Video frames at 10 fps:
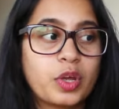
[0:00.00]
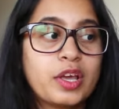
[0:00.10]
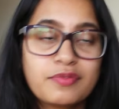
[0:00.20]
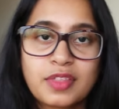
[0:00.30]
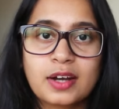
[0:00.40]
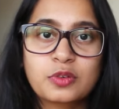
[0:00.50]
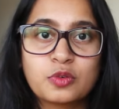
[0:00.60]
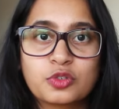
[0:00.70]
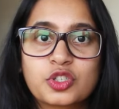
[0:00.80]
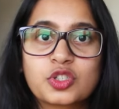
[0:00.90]
if that
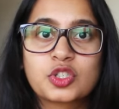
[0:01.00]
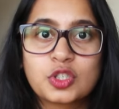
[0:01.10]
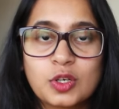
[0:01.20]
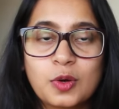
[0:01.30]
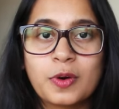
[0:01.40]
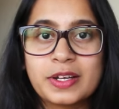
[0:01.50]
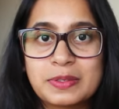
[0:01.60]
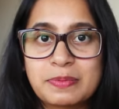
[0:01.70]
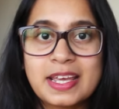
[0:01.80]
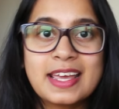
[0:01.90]
course is still going
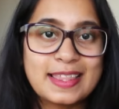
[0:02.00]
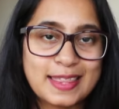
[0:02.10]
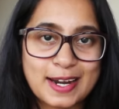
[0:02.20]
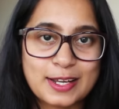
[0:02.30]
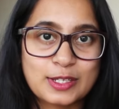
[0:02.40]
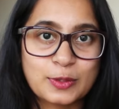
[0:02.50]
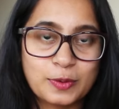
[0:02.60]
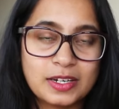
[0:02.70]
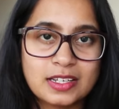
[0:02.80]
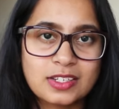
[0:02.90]
to be in that
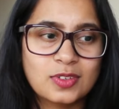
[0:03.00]
SOL list.